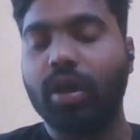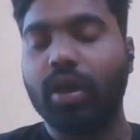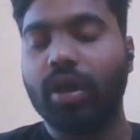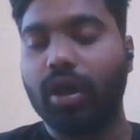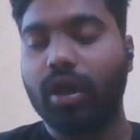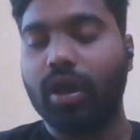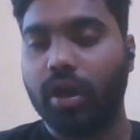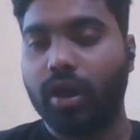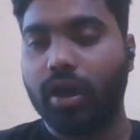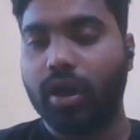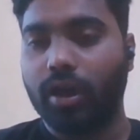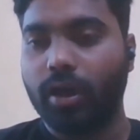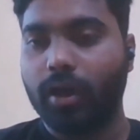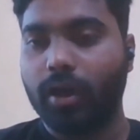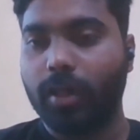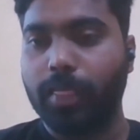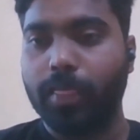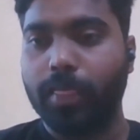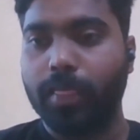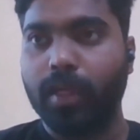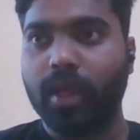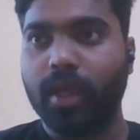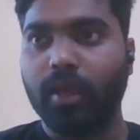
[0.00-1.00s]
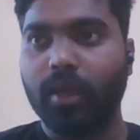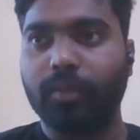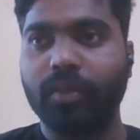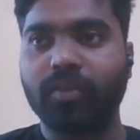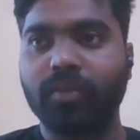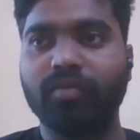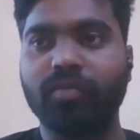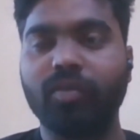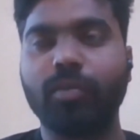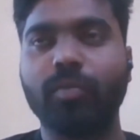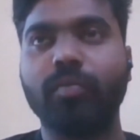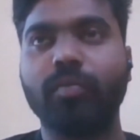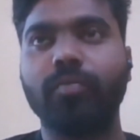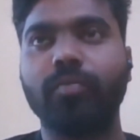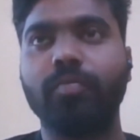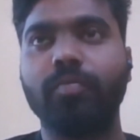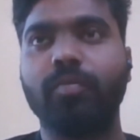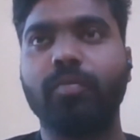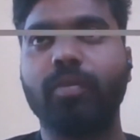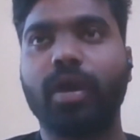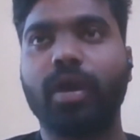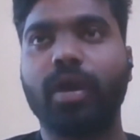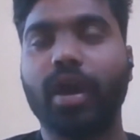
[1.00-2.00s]
Uh, Apart from,
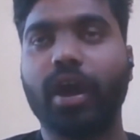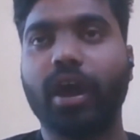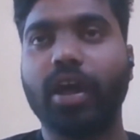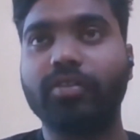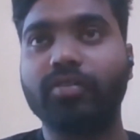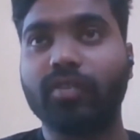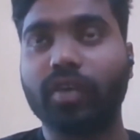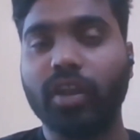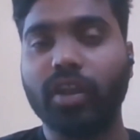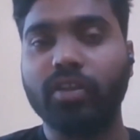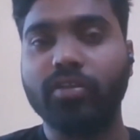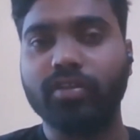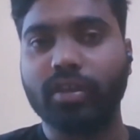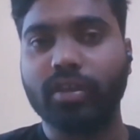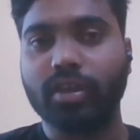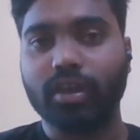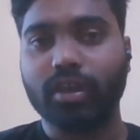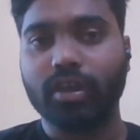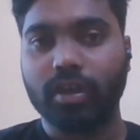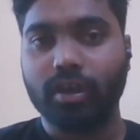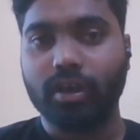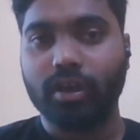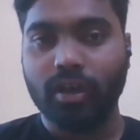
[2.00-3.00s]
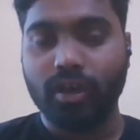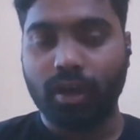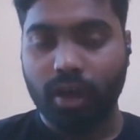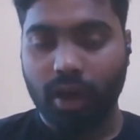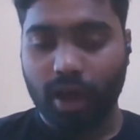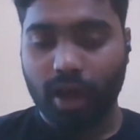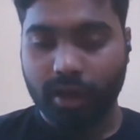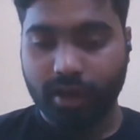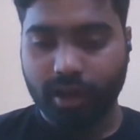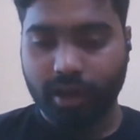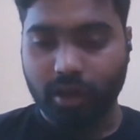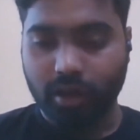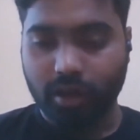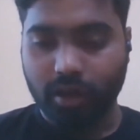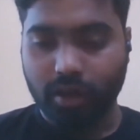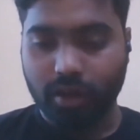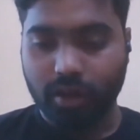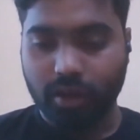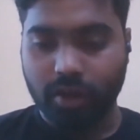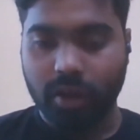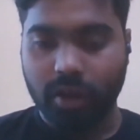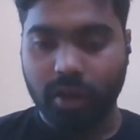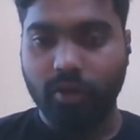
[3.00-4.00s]
as well as I
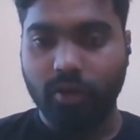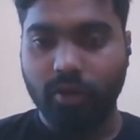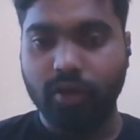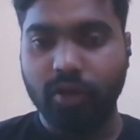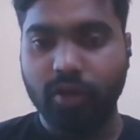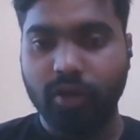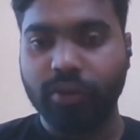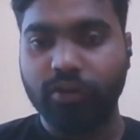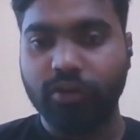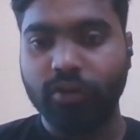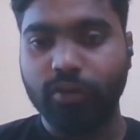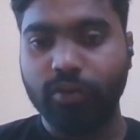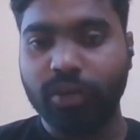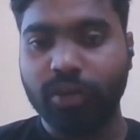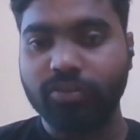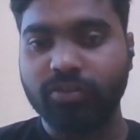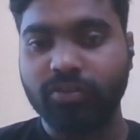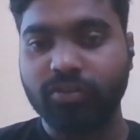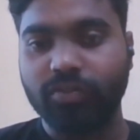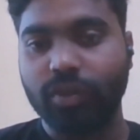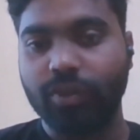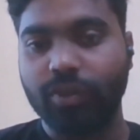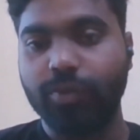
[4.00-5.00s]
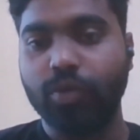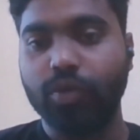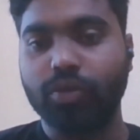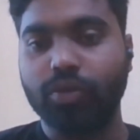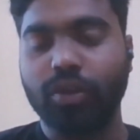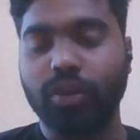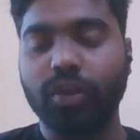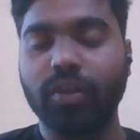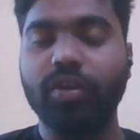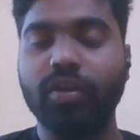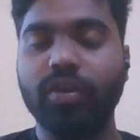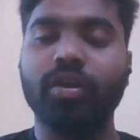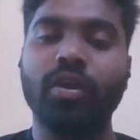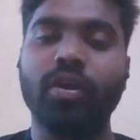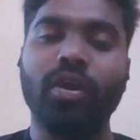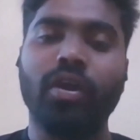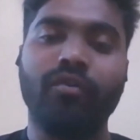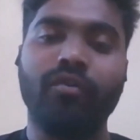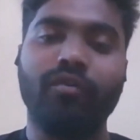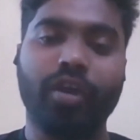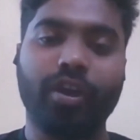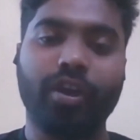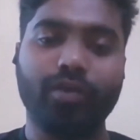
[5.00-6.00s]
would like to mention one more thing.
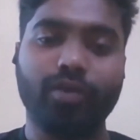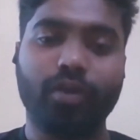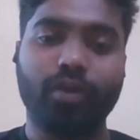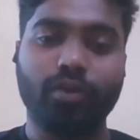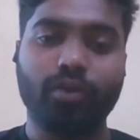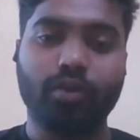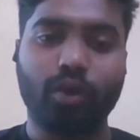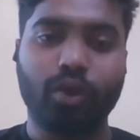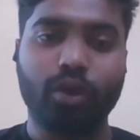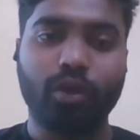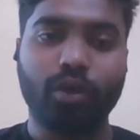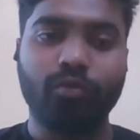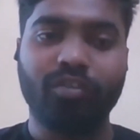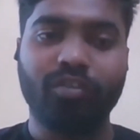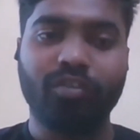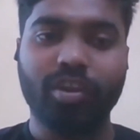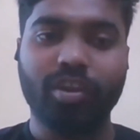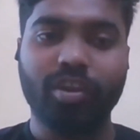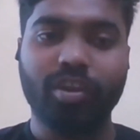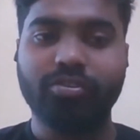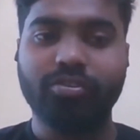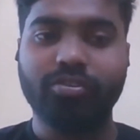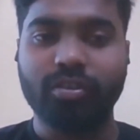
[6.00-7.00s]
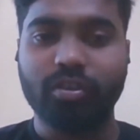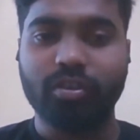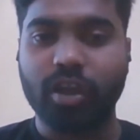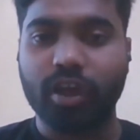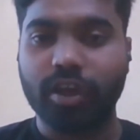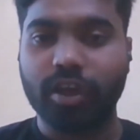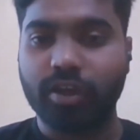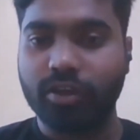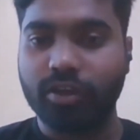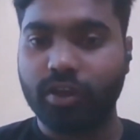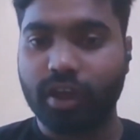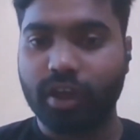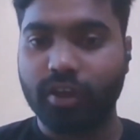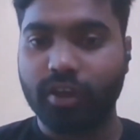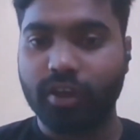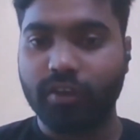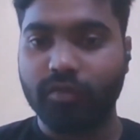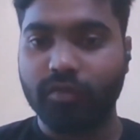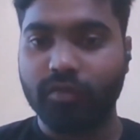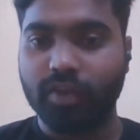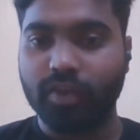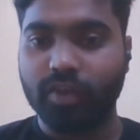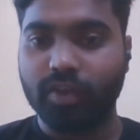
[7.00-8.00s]
When you are going for a machine learning kind of
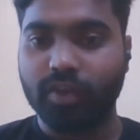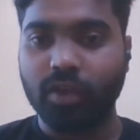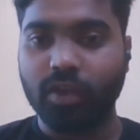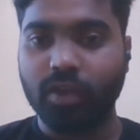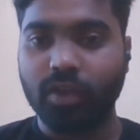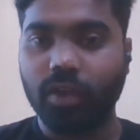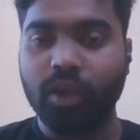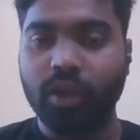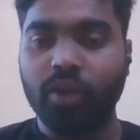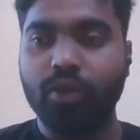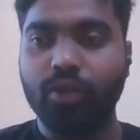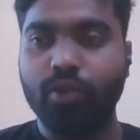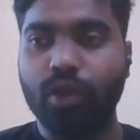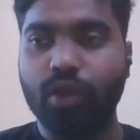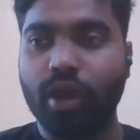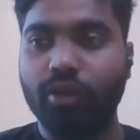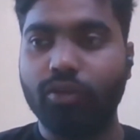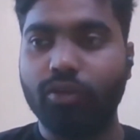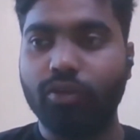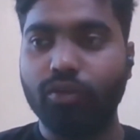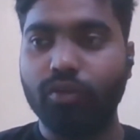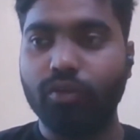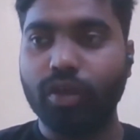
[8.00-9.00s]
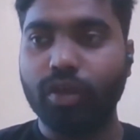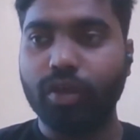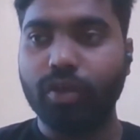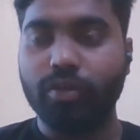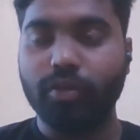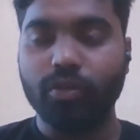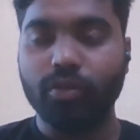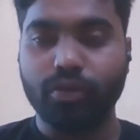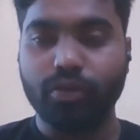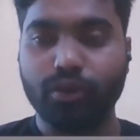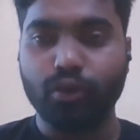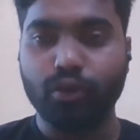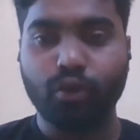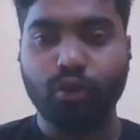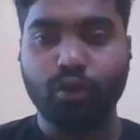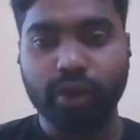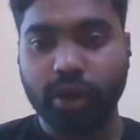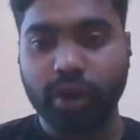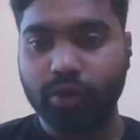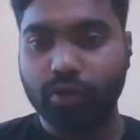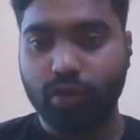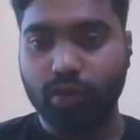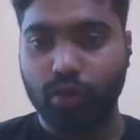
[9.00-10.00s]
thing, you have to be too good
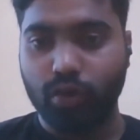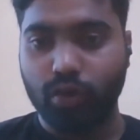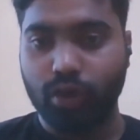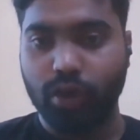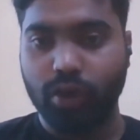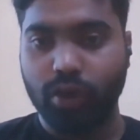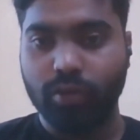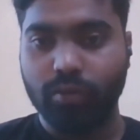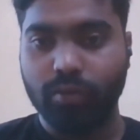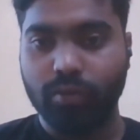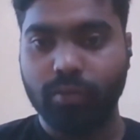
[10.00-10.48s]
at coding.